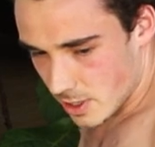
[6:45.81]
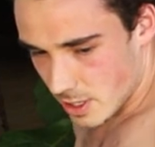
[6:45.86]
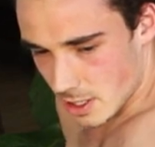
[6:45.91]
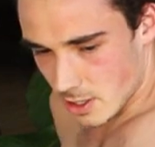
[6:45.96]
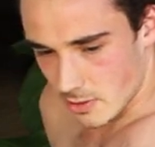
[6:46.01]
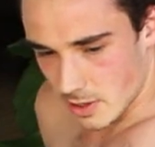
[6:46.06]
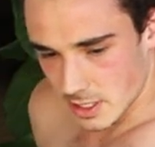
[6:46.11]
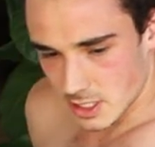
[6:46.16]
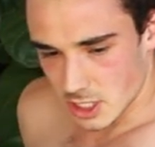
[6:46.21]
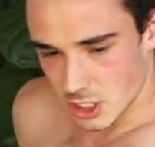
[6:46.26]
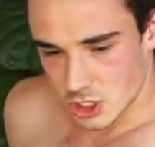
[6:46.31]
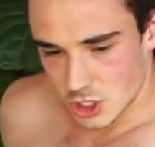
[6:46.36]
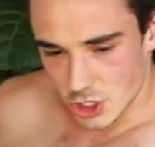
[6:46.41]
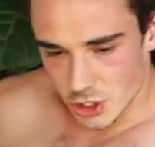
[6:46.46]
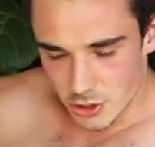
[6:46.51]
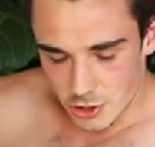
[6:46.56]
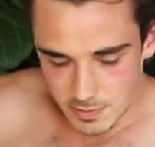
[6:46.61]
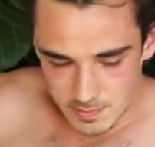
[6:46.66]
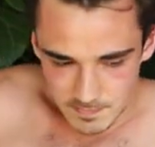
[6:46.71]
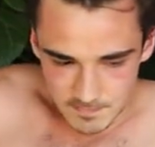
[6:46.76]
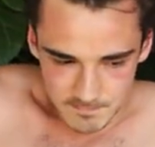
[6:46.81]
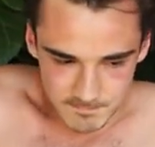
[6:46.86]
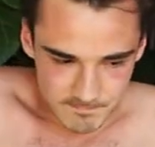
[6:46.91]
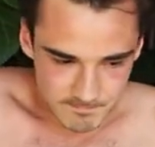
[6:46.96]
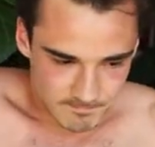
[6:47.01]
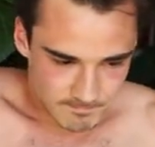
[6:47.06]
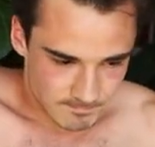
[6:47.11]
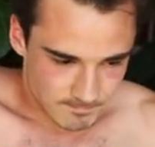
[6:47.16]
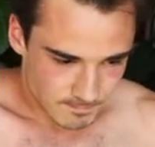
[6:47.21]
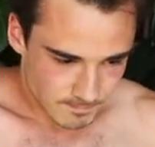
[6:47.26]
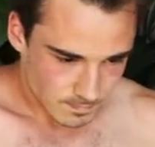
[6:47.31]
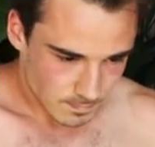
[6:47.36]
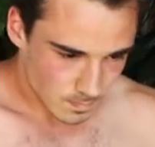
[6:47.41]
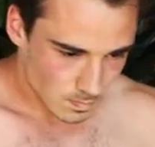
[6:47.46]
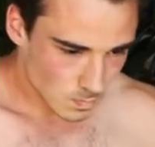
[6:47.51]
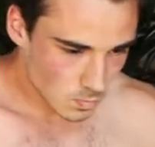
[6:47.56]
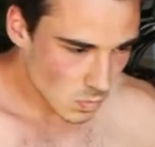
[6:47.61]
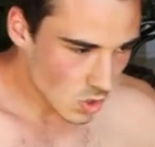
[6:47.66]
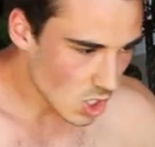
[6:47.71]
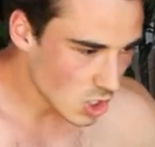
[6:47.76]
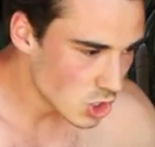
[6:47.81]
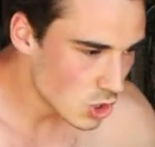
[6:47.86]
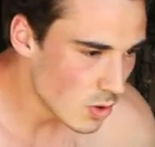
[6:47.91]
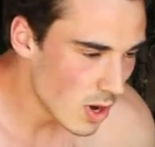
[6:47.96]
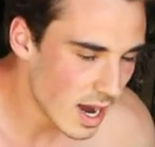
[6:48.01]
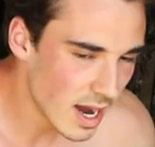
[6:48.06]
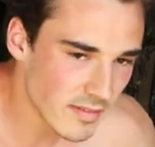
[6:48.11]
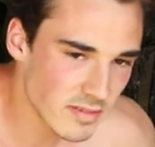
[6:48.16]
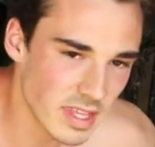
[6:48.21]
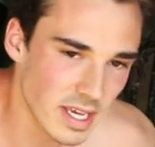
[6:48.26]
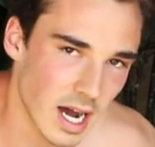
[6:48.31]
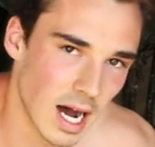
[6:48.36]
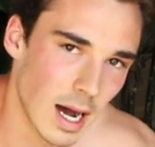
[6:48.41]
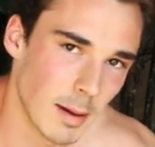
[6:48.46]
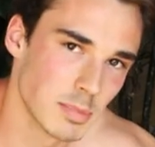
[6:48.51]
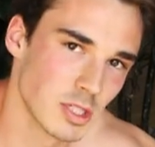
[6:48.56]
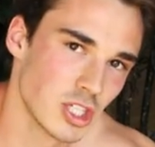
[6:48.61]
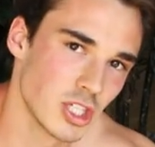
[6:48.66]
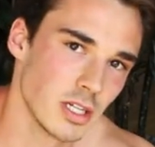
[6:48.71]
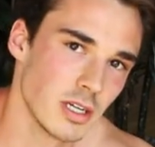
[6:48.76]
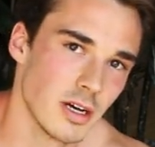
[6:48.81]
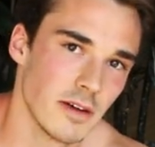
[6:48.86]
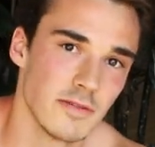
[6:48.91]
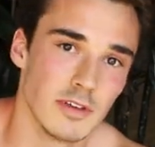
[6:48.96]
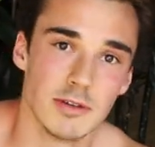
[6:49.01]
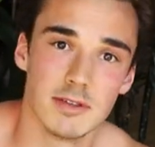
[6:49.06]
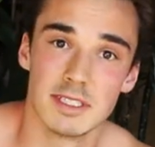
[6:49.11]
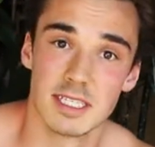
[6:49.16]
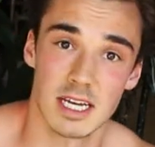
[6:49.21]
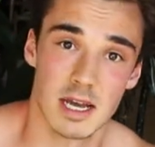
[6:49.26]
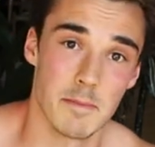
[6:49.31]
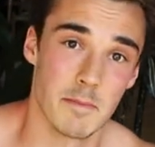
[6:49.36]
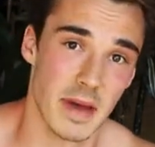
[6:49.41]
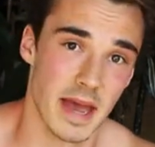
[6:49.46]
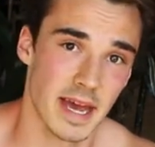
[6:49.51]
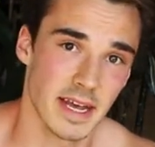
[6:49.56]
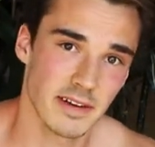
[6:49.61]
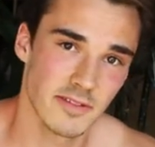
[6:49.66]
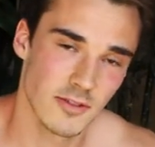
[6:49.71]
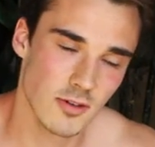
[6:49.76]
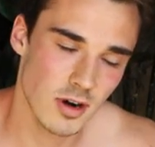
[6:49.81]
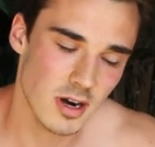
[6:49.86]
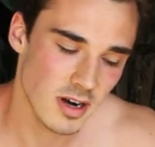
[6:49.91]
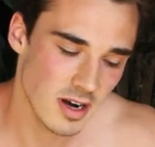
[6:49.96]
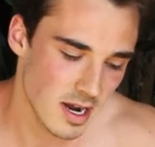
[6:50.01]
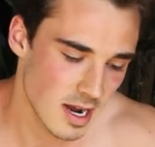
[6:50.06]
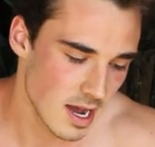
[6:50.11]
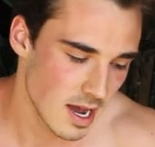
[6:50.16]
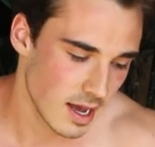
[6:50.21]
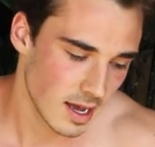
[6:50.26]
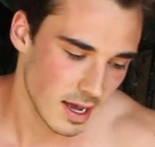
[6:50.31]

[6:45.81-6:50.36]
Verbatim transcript: we are going to do, you have the option of using a band for.